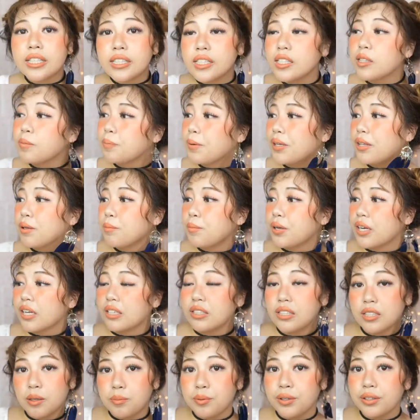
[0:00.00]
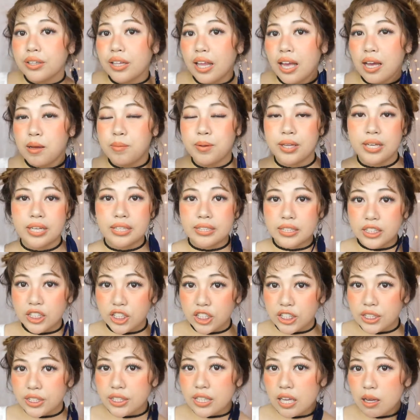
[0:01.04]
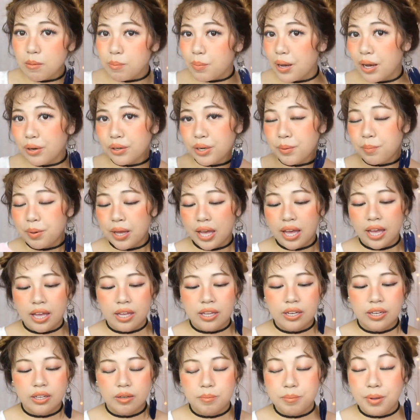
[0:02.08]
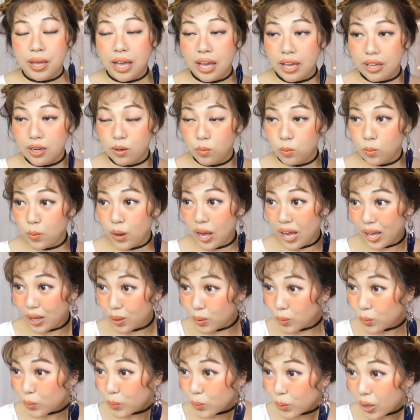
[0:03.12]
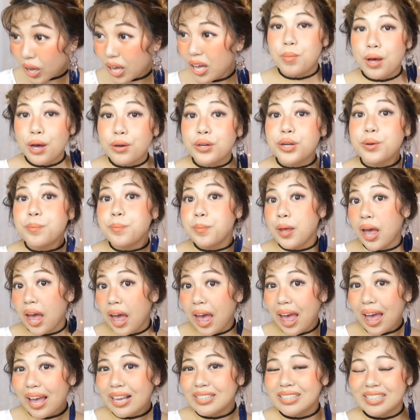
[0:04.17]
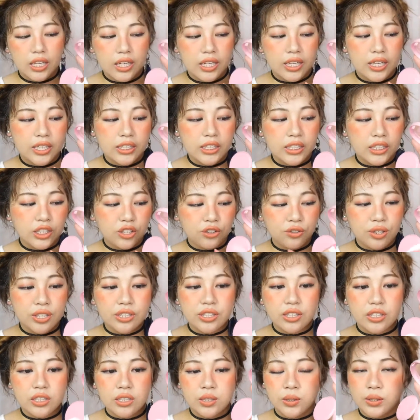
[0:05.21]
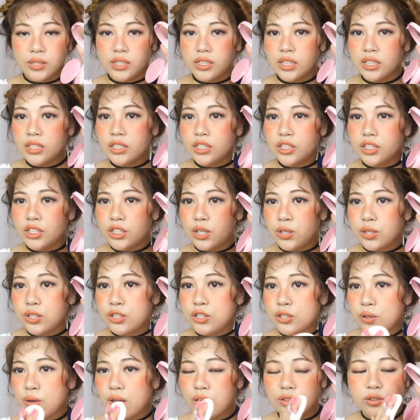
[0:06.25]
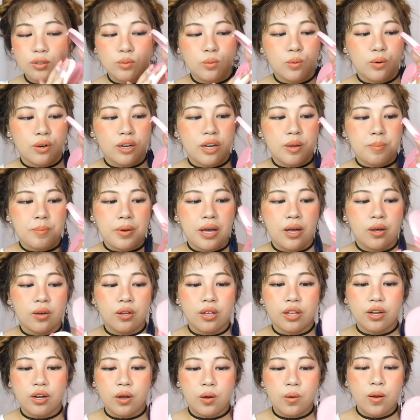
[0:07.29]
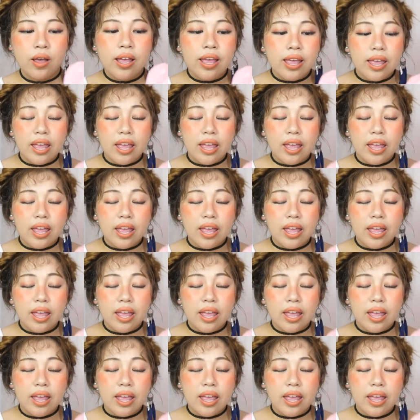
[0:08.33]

This is by the brand W Lab, and it's just a powder pad. Wow. Powder packed. It is translucent, so you don't have to worry about, you know,